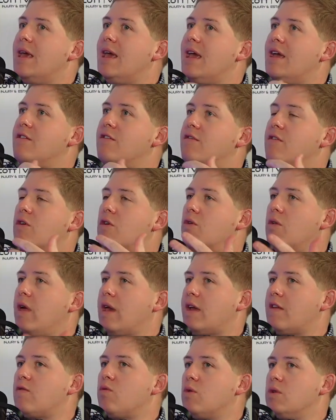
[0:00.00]
And so,
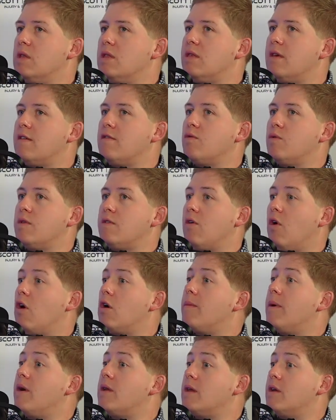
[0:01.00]
like, it's one of the things we talk
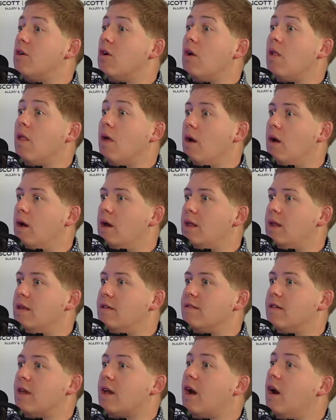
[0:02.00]
about here a lot
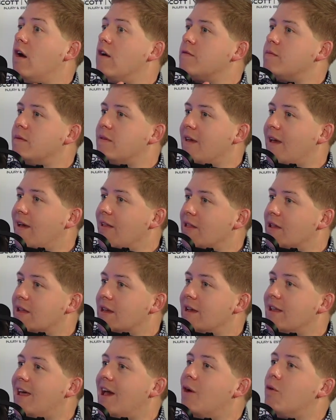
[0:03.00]
is, like,
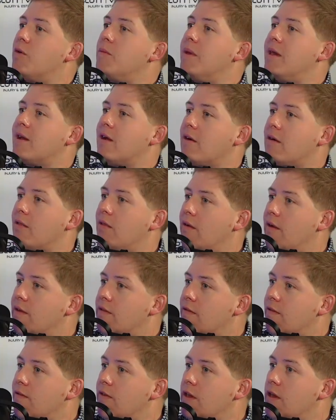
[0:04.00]
hospitality and how we make our
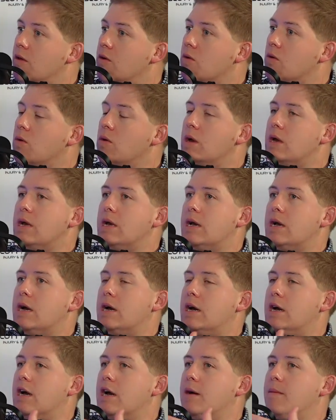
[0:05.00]
clients feel.
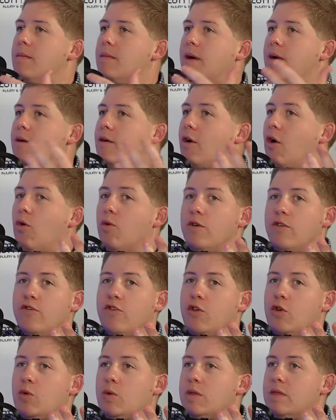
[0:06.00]
I always
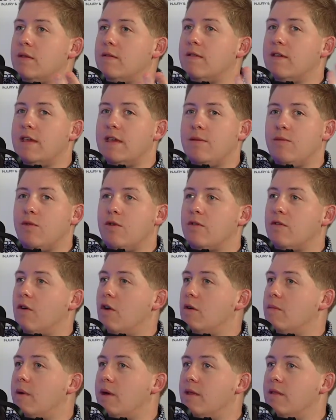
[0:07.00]
joke with the team, we were
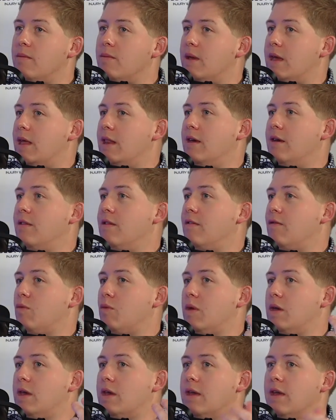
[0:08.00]
talking about it at the beginning of this
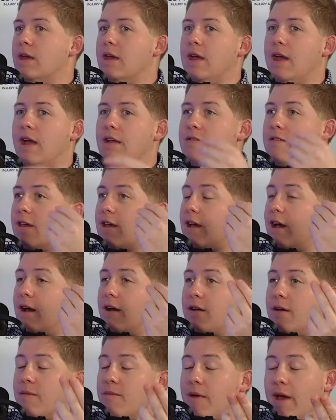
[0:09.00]
week. It's like,
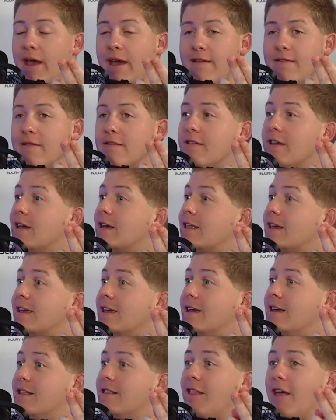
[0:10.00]
I have to say it
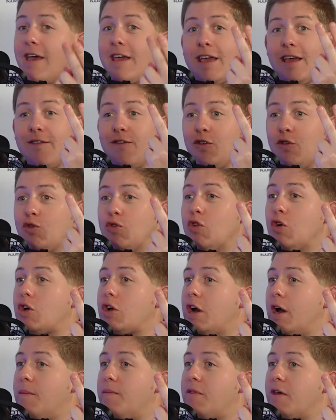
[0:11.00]
again. Like, if you
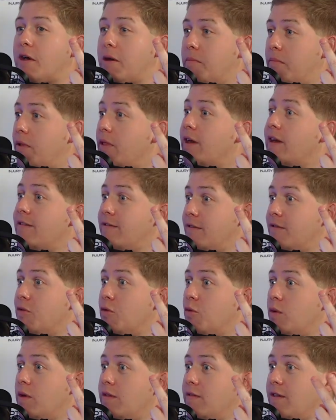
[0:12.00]
look up the complaints
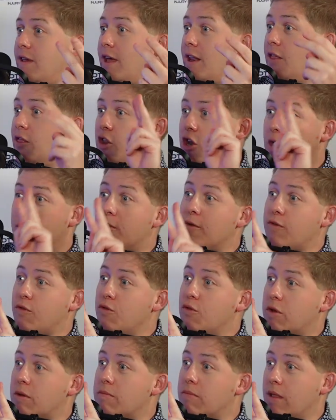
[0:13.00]
in Louisiana, the number
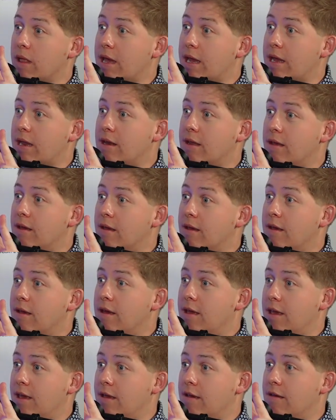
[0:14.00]
2 complaint
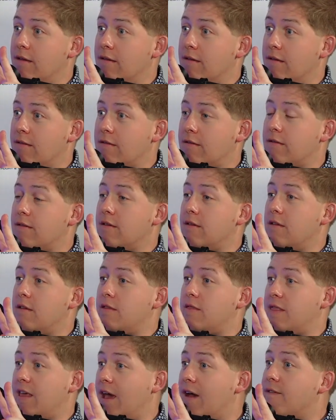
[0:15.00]
is
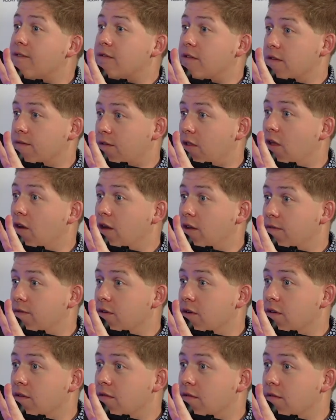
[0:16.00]
theft of client
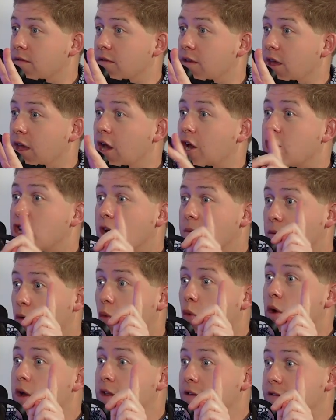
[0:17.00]
funds. Number
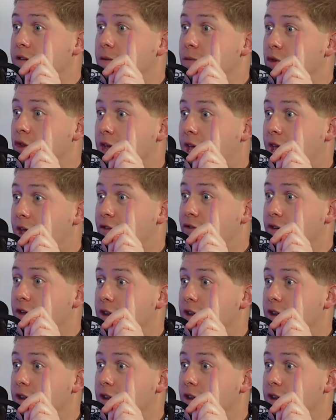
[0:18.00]
1 is communication.